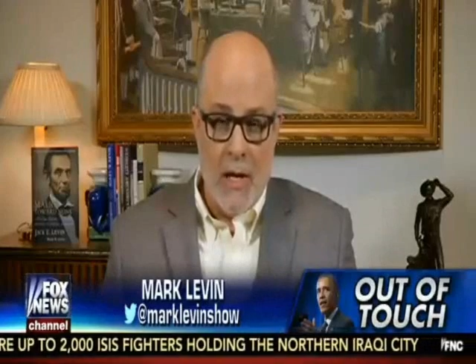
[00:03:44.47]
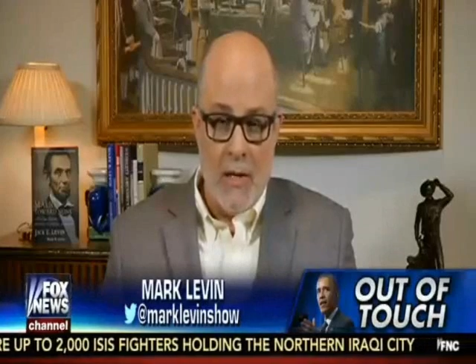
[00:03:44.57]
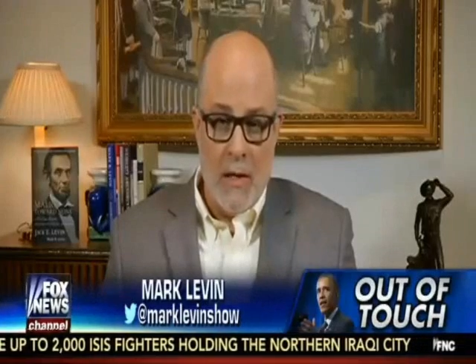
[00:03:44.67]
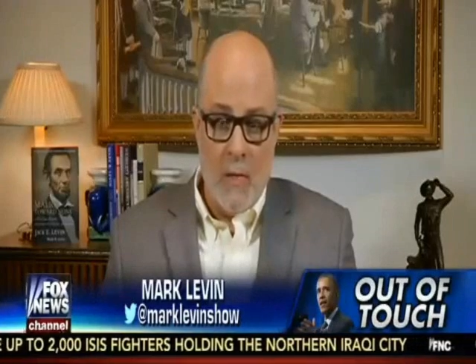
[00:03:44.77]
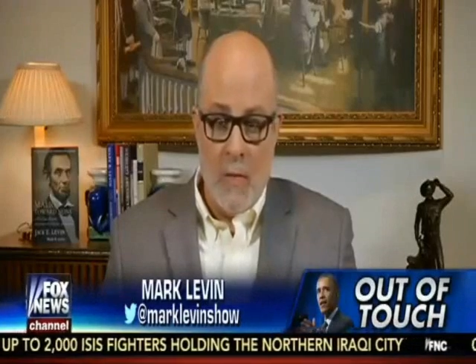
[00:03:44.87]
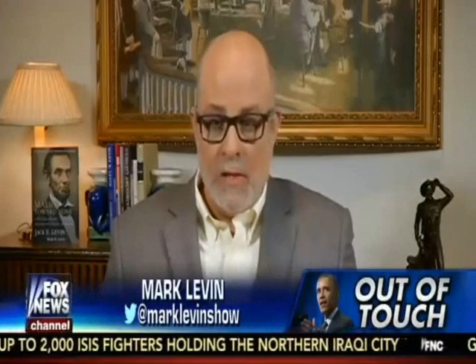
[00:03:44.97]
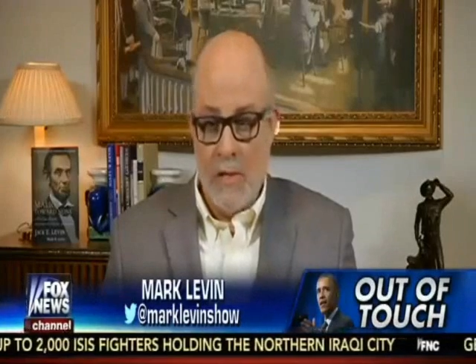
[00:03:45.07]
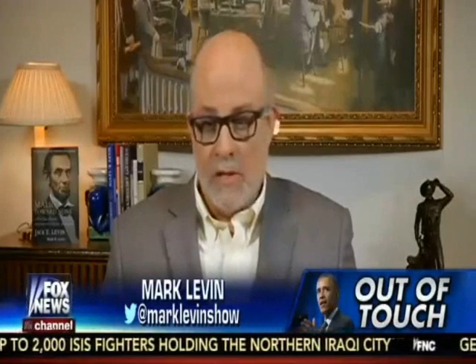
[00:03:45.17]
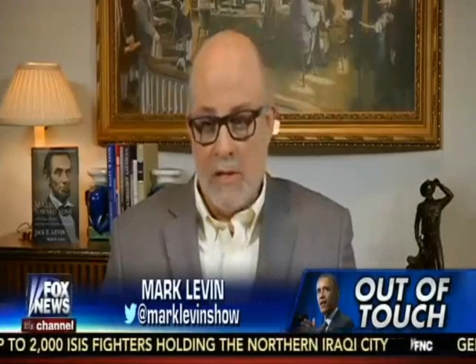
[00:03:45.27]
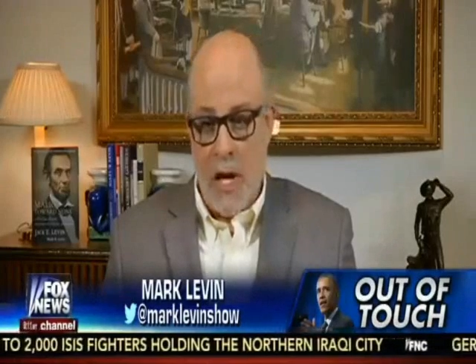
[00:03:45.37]
And
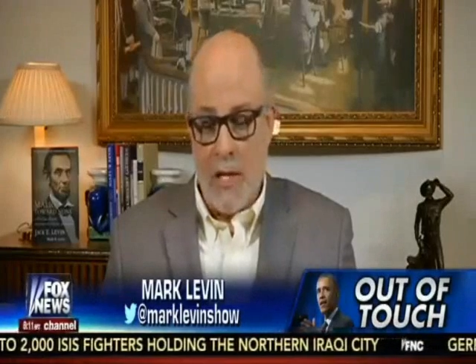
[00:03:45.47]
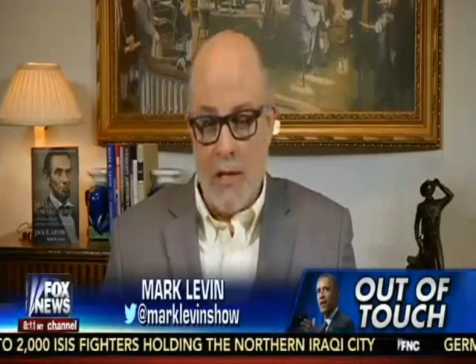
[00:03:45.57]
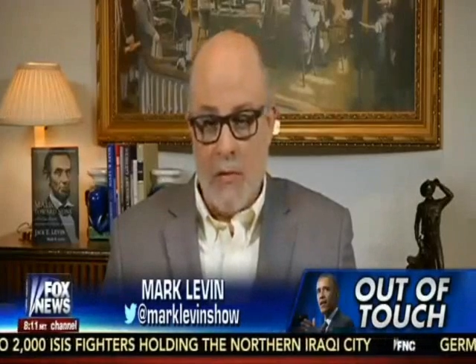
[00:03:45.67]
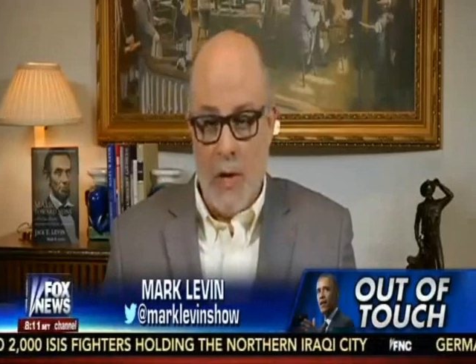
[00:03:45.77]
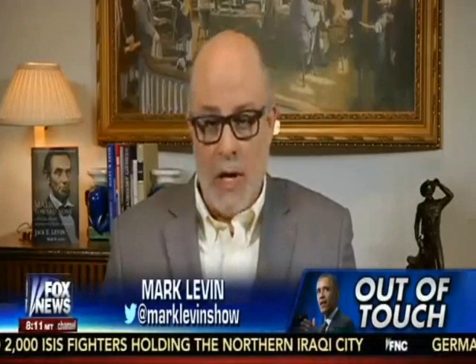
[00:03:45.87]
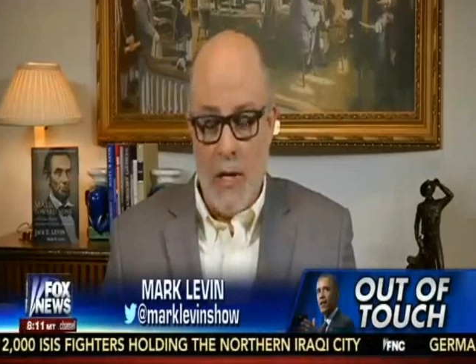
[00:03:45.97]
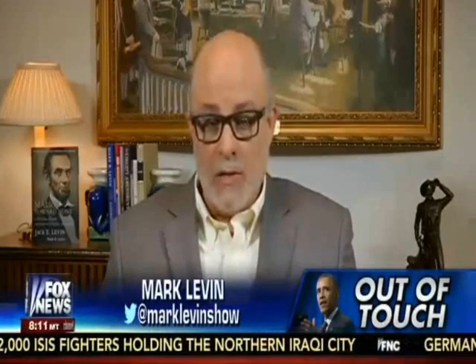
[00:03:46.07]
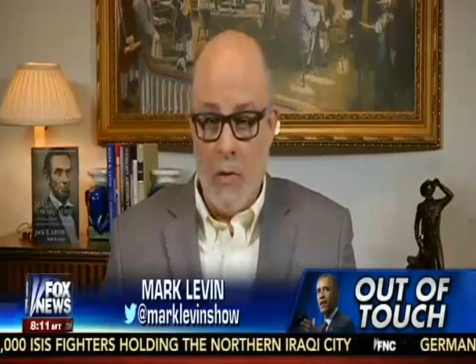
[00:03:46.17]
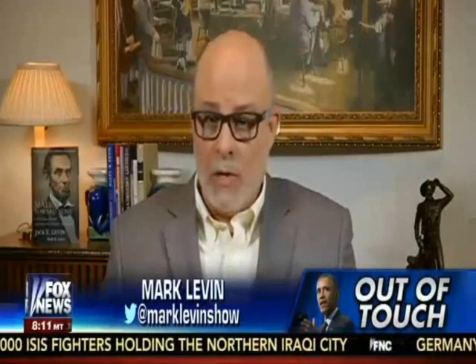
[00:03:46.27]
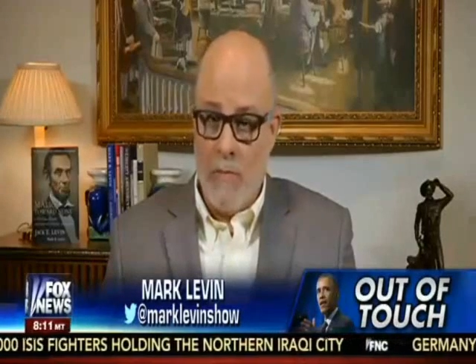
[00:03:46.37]
Rudy's exactly right.
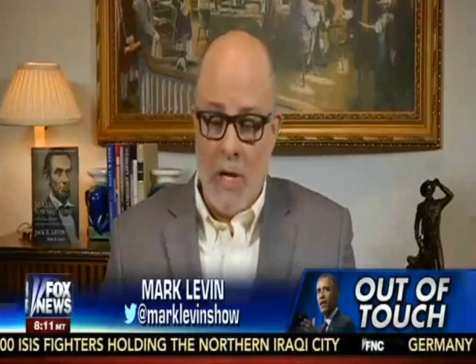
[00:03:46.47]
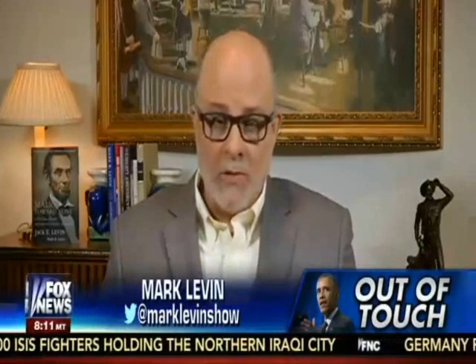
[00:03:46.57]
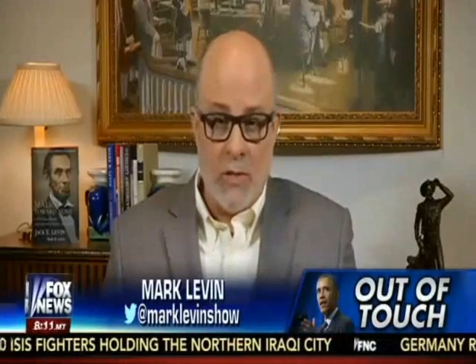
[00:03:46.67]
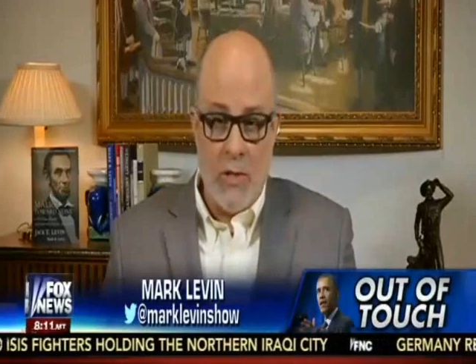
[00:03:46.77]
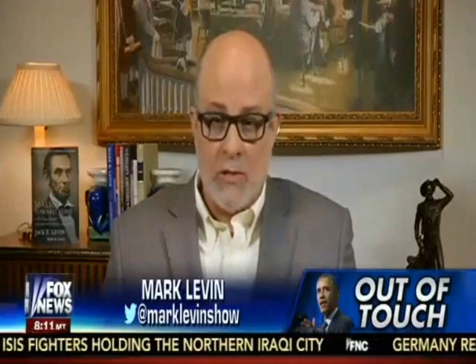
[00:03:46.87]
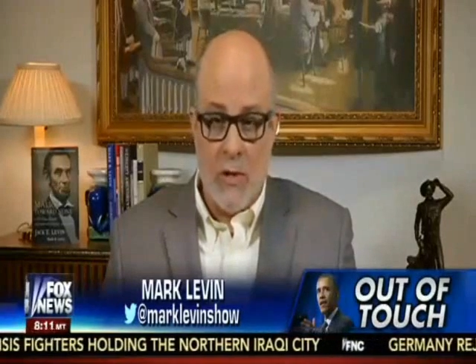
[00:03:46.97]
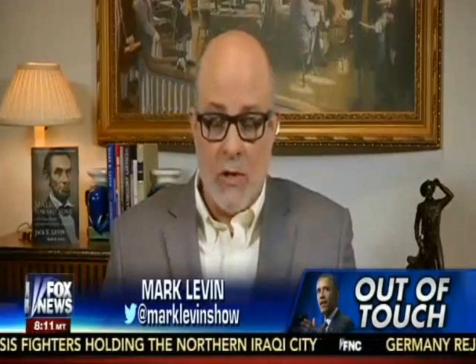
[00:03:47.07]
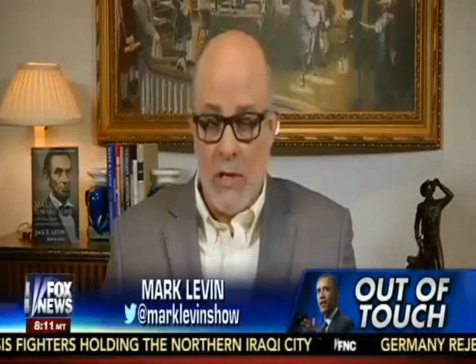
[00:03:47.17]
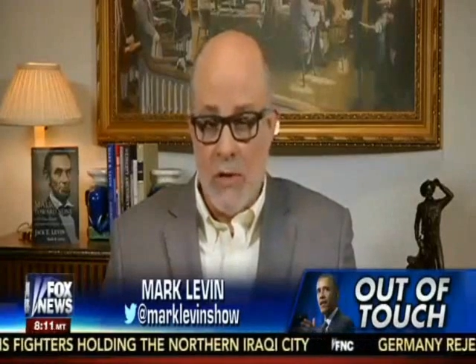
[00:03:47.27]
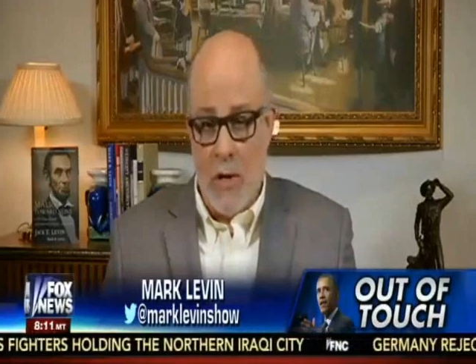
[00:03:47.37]
And you had mentioned this
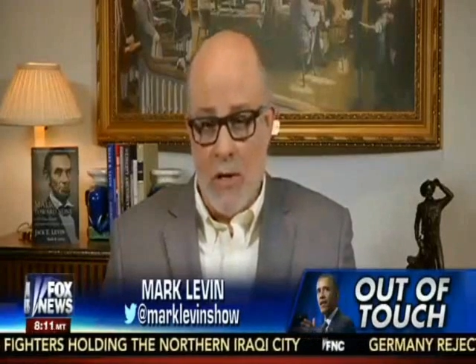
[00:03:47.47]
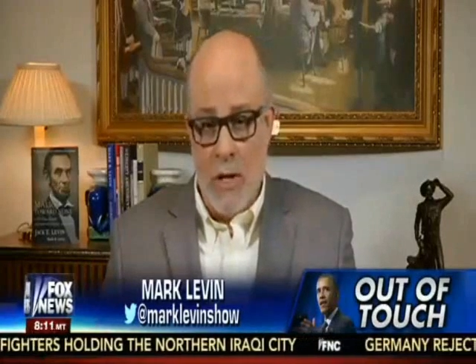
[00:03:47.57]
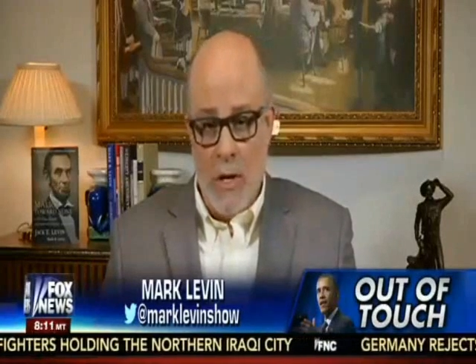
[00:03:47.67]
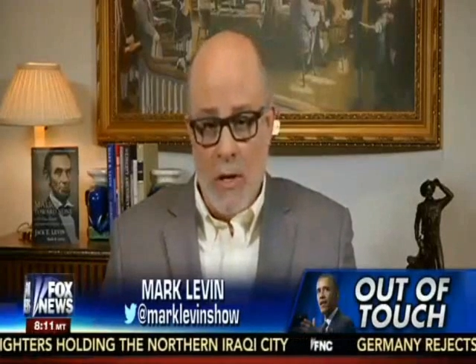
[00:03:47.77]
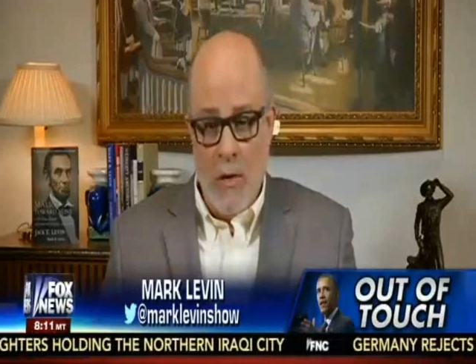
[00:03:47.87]
early on.